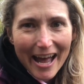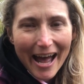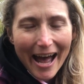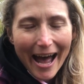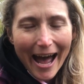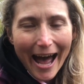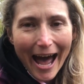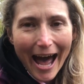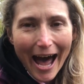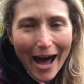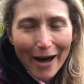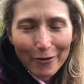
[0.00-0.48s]

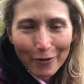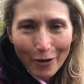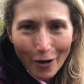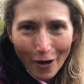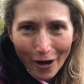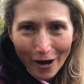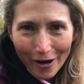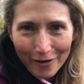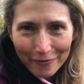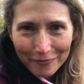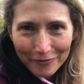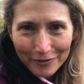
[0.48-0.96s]
How
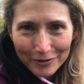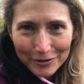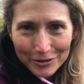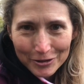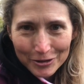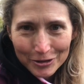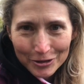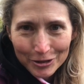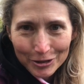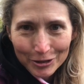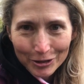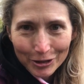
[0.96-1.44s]
often
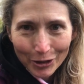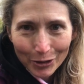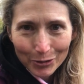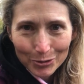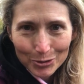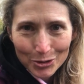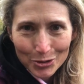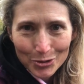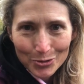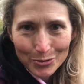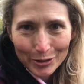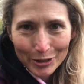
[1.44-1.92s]
do you go
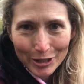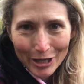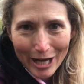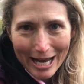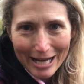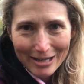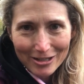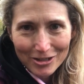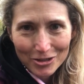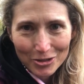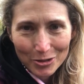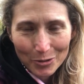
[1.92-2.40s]
to a
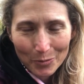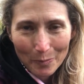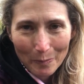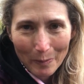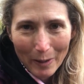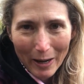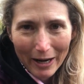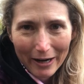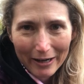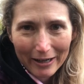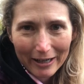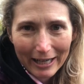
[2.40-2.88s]
national
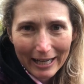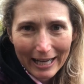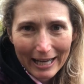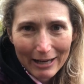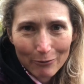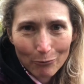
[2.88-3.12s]
park